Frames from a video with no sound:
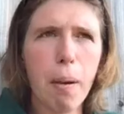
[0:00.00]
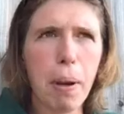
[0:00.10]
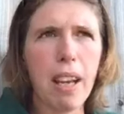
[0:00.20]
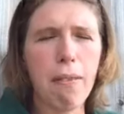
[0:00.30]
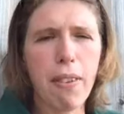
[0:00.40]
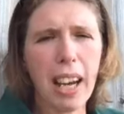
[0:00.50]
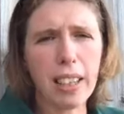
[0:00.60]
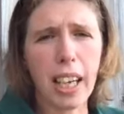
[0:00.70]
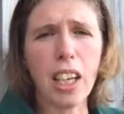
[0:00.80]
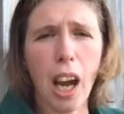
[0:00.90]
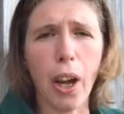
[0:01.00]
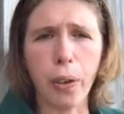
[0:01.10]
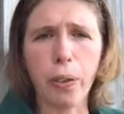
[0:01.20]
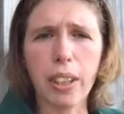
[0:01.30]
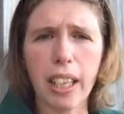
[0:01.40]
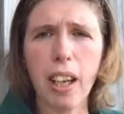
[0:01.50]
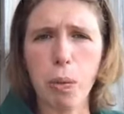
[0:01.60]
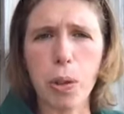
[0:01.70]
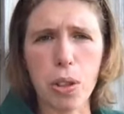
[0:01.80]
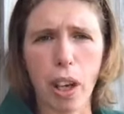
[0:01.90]
But in fact, they know
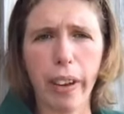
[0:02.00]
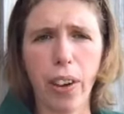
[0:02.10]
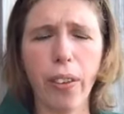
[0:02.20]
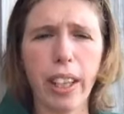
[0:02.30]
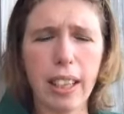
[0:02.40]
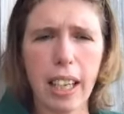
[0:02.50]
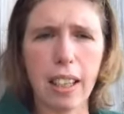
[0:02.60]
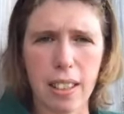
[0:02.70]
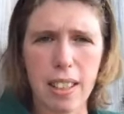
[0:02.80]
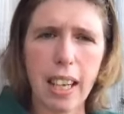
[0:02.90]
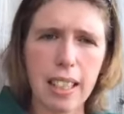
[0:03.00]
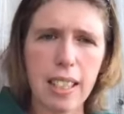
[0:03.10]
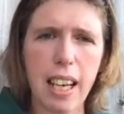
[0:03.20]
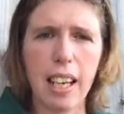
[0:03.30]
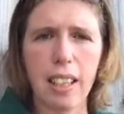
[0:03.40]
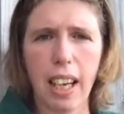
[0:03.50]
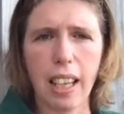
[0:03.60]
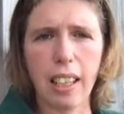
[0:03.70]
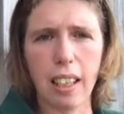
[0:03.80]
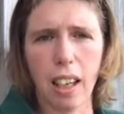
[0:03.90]
what's going on. They can sense it.
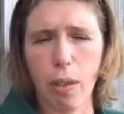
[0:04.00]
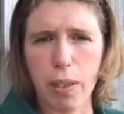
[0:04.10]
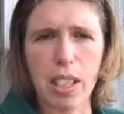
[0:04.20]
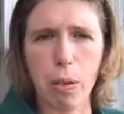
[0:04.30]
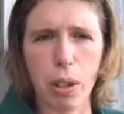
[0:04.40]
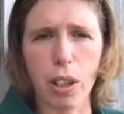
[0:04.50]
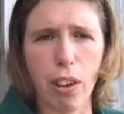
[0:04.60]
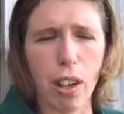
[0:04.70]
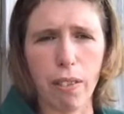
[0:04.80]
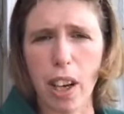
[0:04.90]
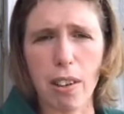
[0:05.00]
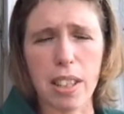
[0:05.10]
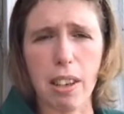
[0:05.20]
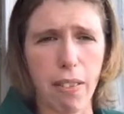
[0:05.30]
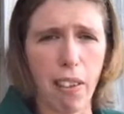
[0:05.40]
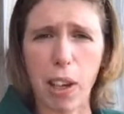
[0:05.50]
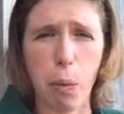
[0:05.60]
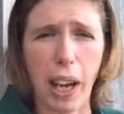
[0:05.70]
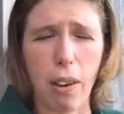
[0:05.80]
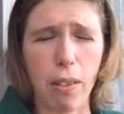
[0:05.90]
They obviously, with coronavirus, they're very
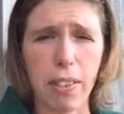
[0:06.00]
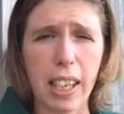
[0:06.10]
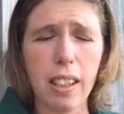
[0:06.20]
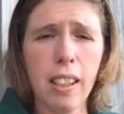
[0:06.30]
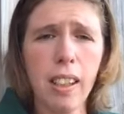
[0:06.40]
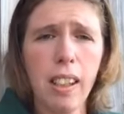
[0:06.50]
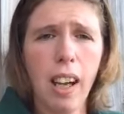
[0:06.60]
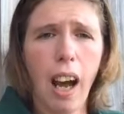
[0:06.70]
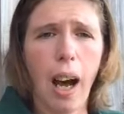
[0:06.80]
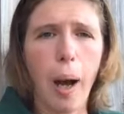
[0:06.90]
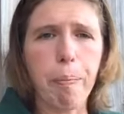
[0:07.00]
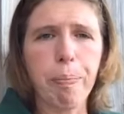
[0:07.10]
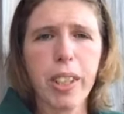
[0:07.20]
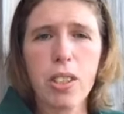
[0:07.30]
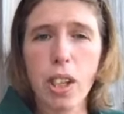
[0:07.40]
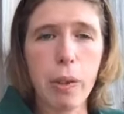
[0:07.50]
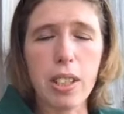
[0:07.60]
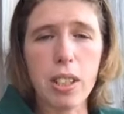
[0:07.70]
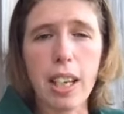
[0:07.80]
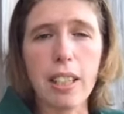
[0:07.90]
aware of it. So
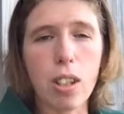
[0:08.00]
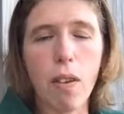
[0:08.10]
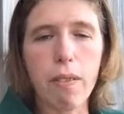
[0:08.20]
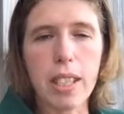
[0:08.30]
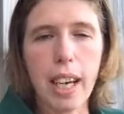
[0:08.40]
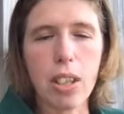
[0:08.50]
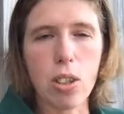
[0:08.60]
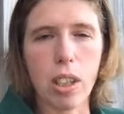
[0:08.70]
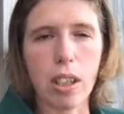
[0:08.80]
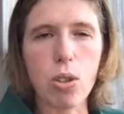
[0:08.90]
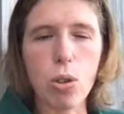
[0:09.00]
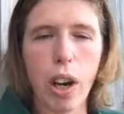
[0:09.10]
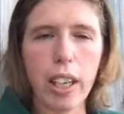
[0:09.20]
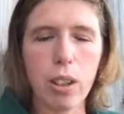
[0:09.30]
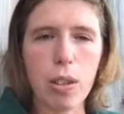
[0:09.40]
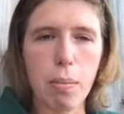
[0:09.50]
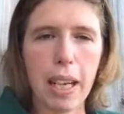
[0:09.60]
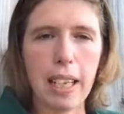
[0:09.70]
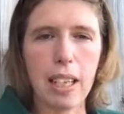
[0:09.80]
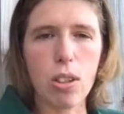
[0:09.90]
it's conversation, and trying not to
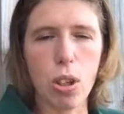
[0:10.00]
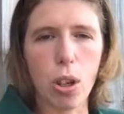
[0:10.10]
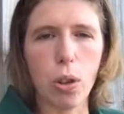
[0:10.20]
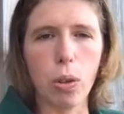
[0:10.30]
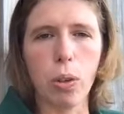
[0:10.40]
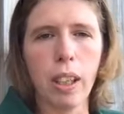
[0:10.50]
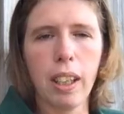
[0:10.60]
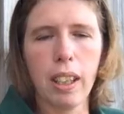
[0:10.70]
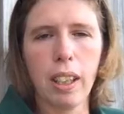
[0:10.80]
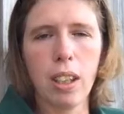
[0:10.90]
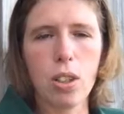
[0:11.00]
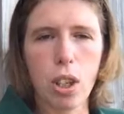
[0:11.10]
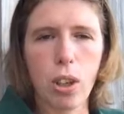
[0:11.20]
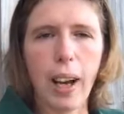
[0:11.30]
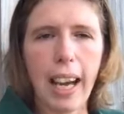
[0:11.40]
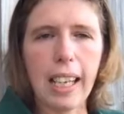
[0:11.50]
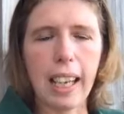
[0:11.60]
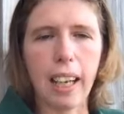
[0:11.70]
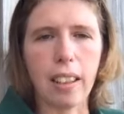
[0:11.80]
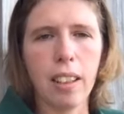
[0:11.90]
make it too
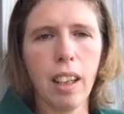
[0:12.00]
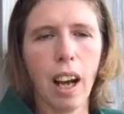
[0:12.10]
alien,